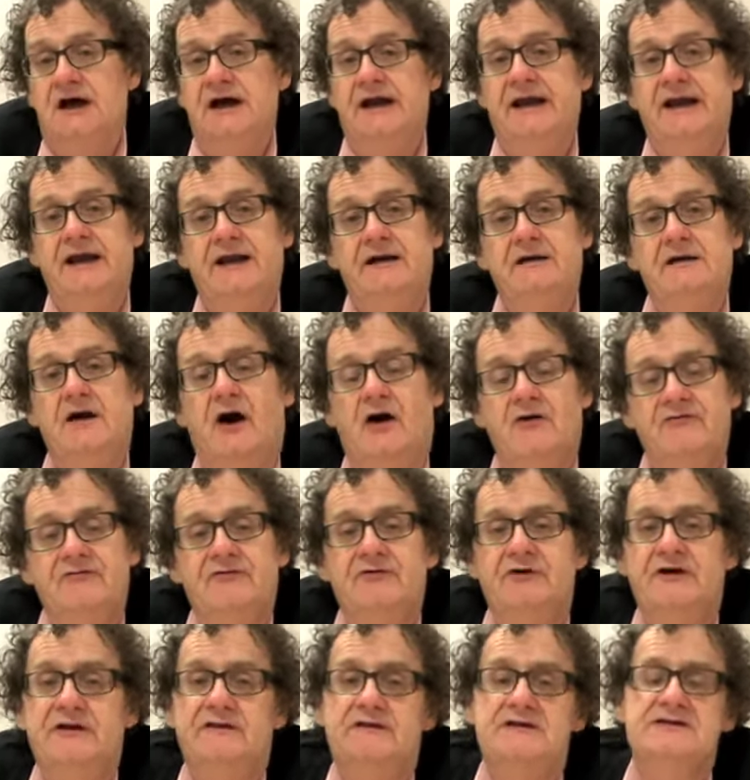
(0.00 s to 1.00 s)
in
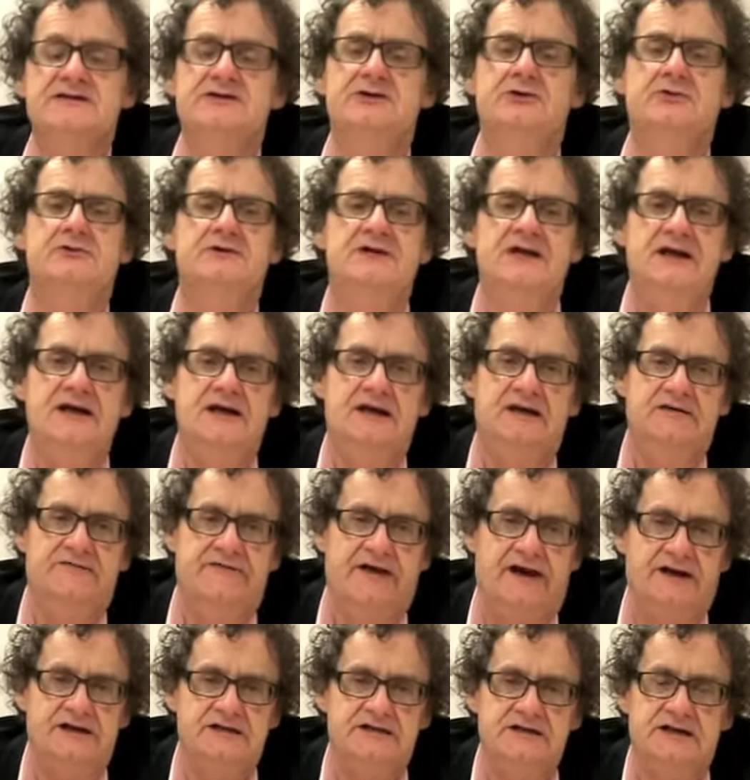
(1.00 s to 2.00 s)
offering this unique
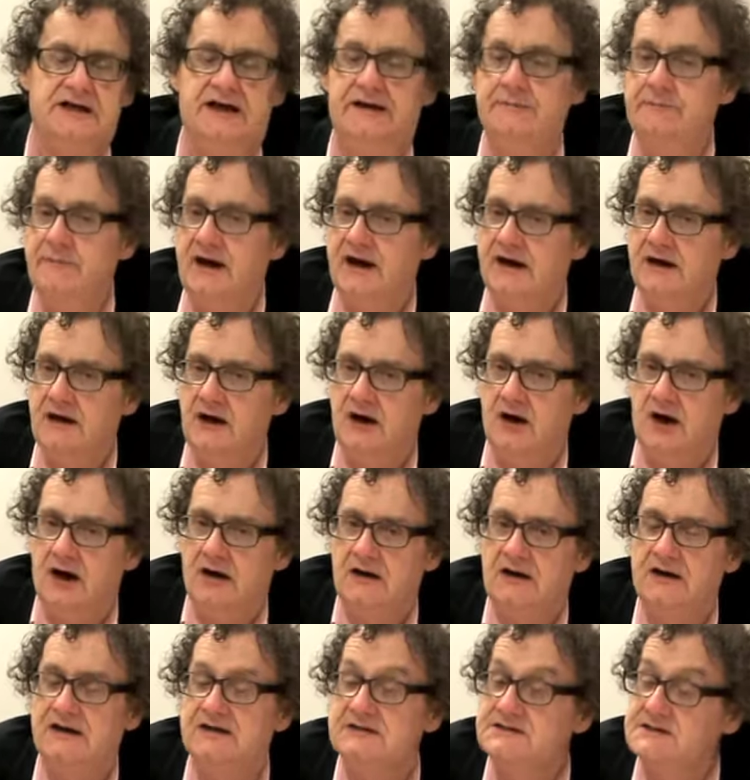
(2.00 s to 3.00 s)
event in
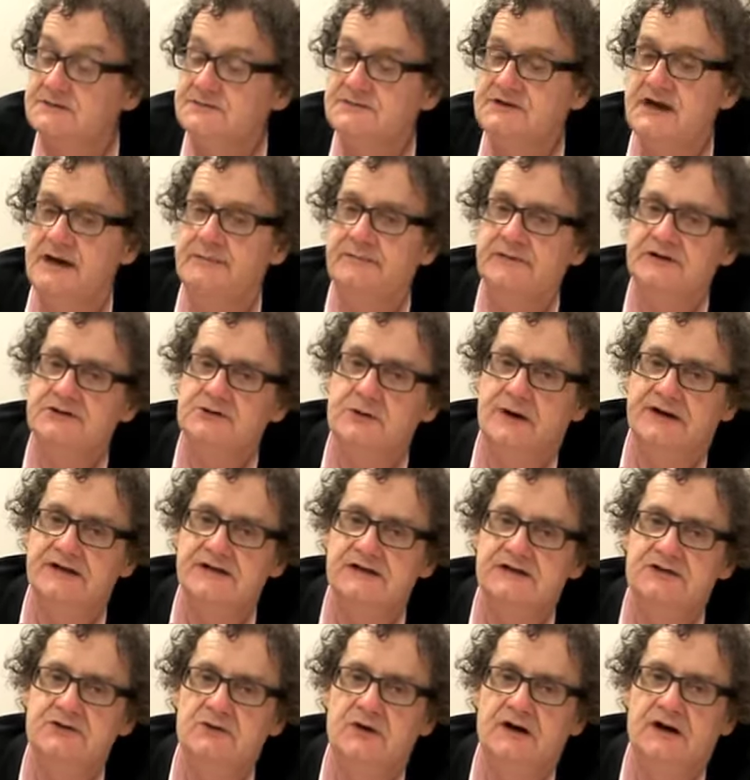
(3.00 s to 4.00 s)
Bangkok in September
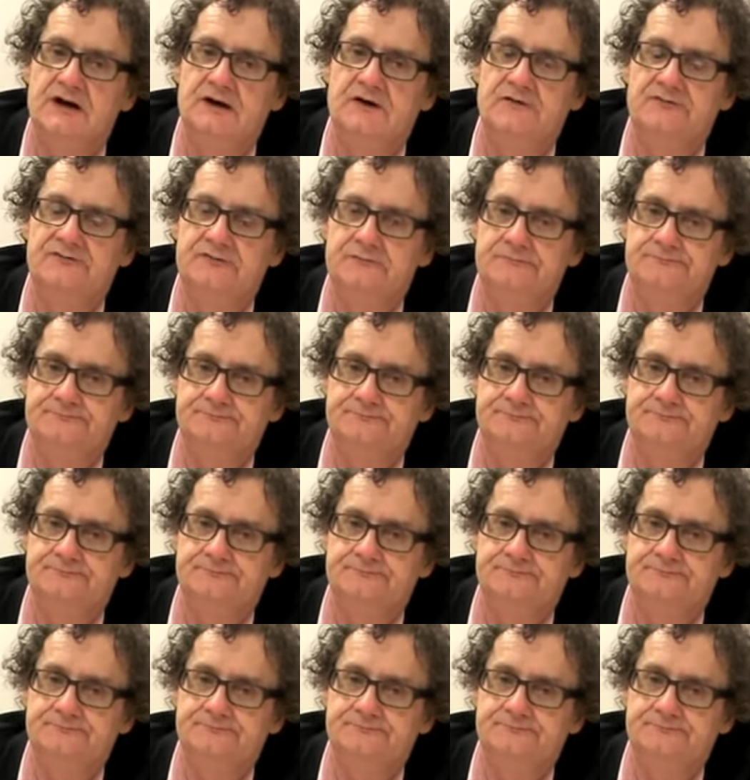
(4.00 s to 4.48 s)
2012.